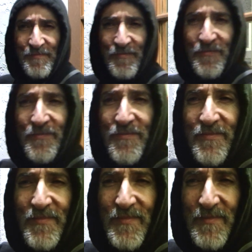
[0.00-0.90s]

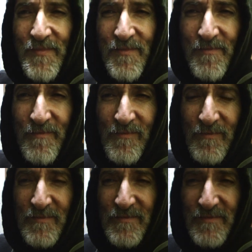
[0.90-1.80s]

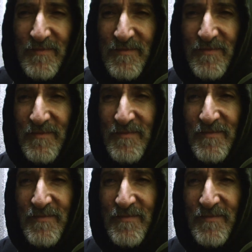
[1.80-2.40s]
Nothing is said.